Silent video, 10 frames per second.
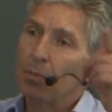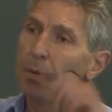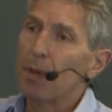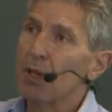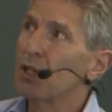
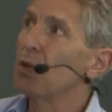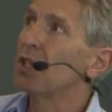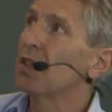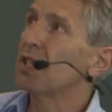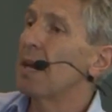propose
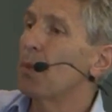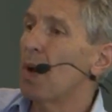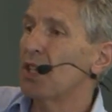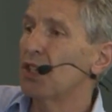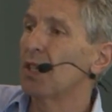using the same
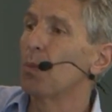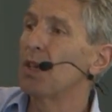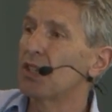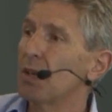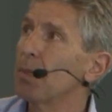question and we
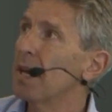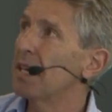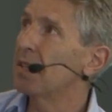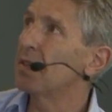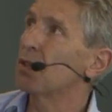
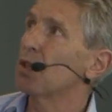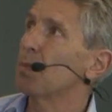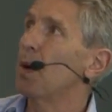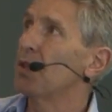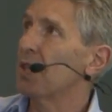simulated this
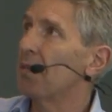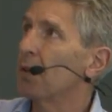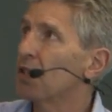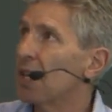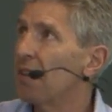response. I
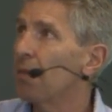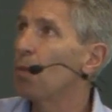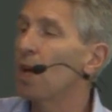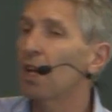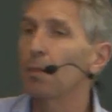feel safe and
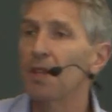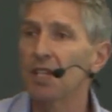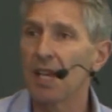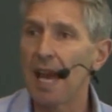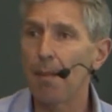welcome in
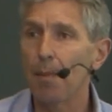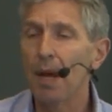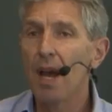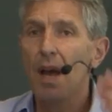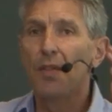this camp.
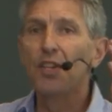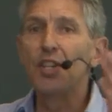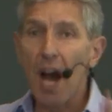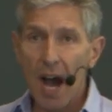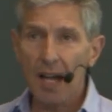The
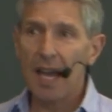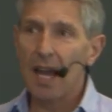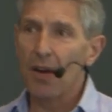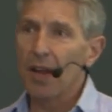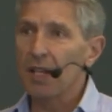dark
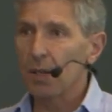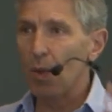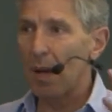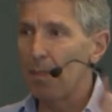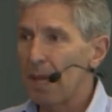areas are
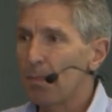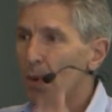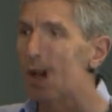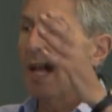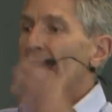where
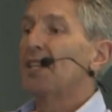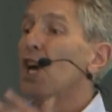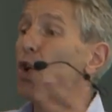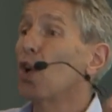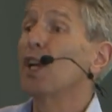people
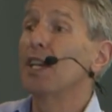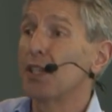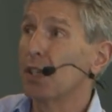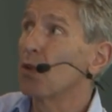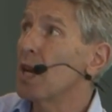totally
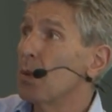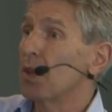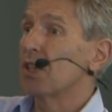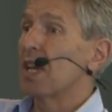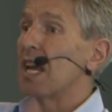disagree with
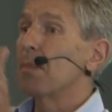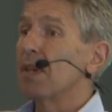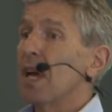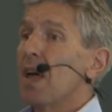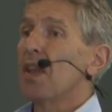the
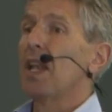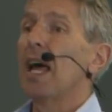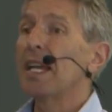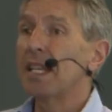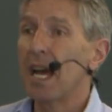statement. The
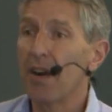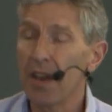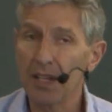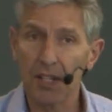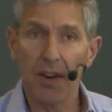light
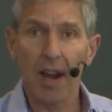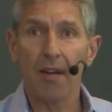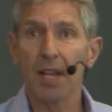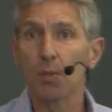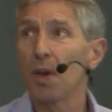areas are
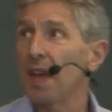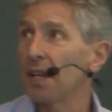areas where they